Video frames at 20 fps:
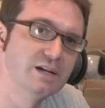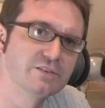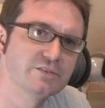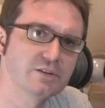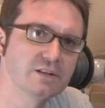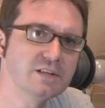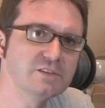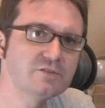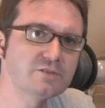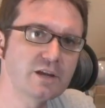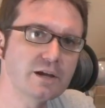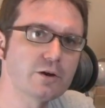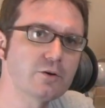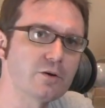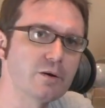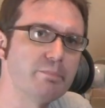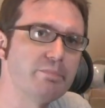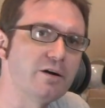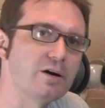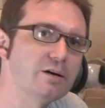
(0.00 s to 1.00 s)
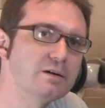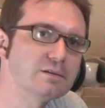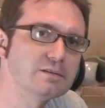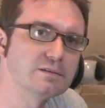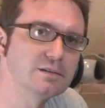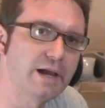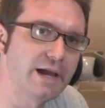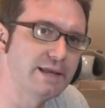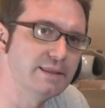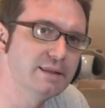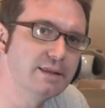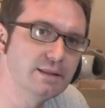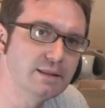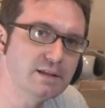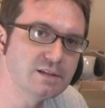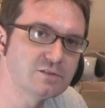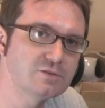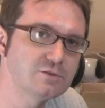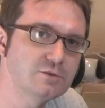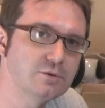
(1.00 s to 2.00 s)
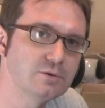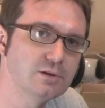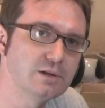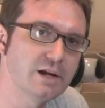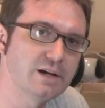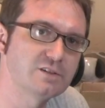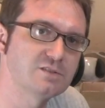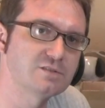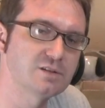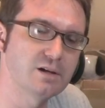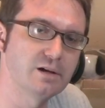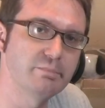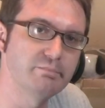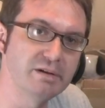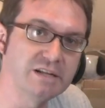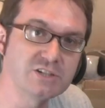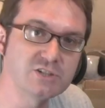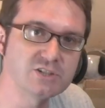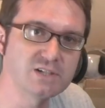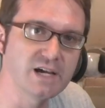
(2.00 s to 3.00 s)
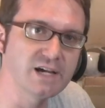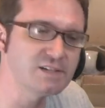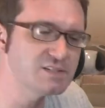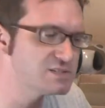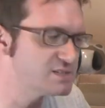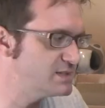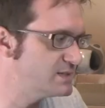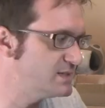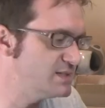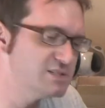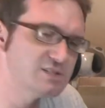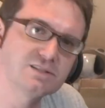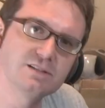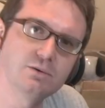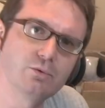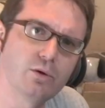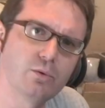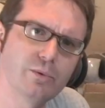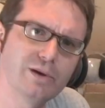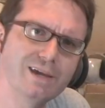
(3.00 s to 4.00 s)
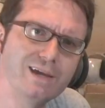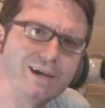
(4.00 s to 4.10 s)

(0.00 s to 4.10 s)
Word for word: So let's take her apart, and then let's do a nice bench test, and let's see what we